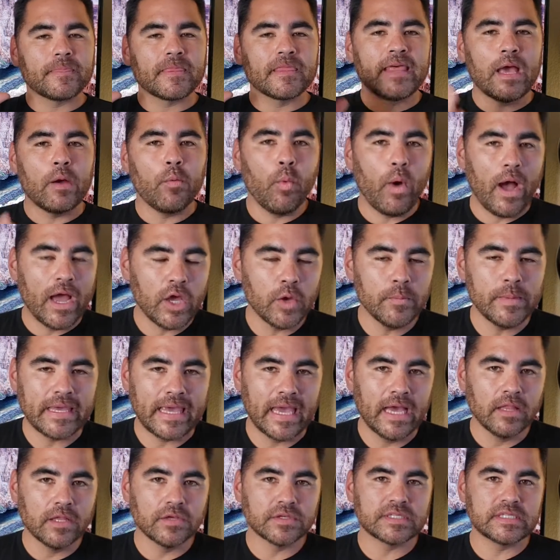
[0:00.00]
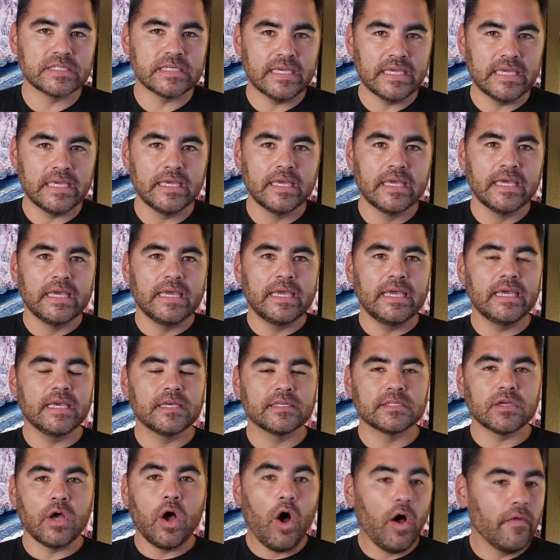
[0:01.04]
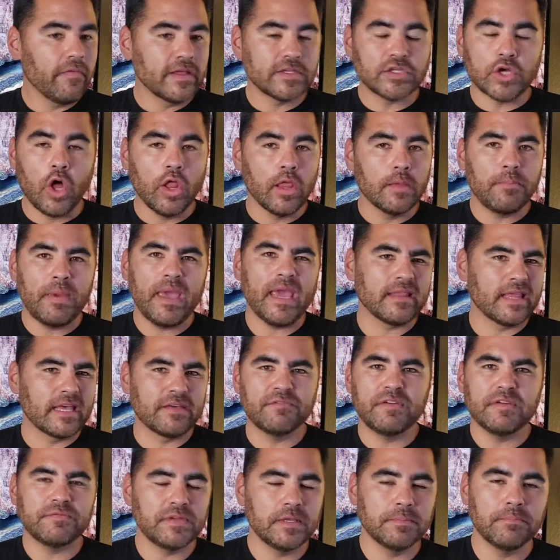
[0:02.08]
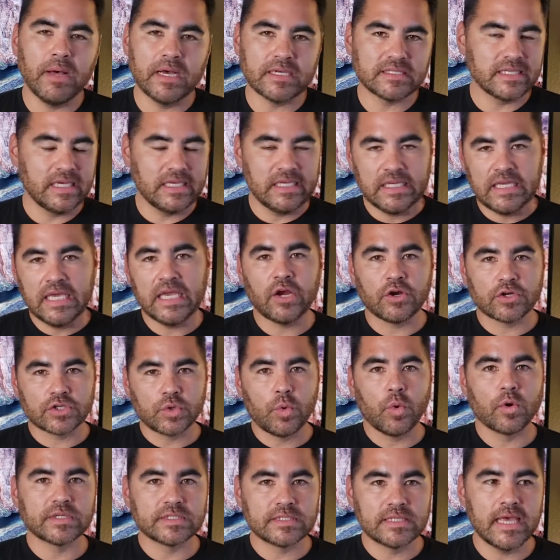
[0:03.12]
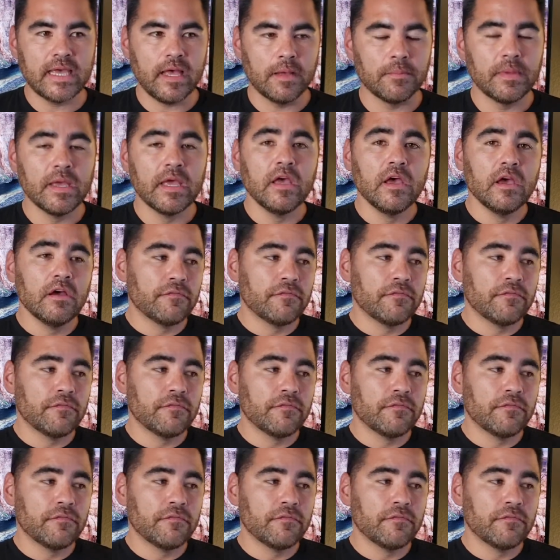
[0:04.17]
that Wyoming LLC is that's all I'm paying, like 50 bucks a year towards them.